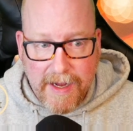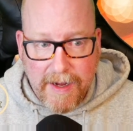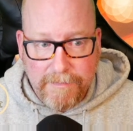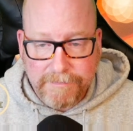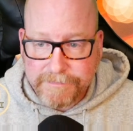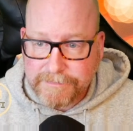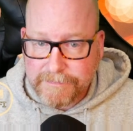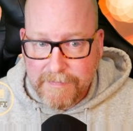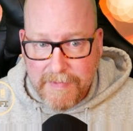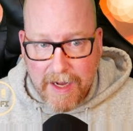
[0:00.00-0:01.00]

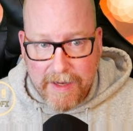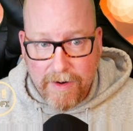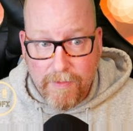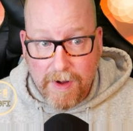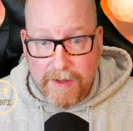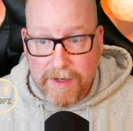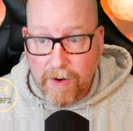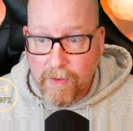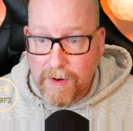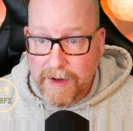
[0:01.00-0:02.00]
I don't really
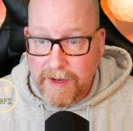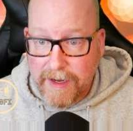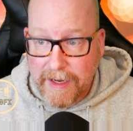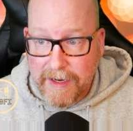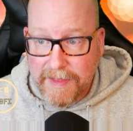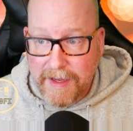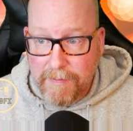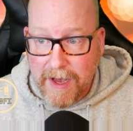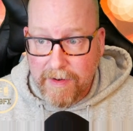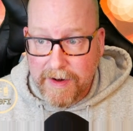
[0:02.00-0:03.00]
know anything
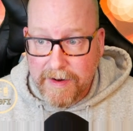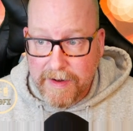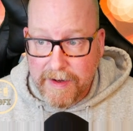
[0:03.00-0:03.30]
about it.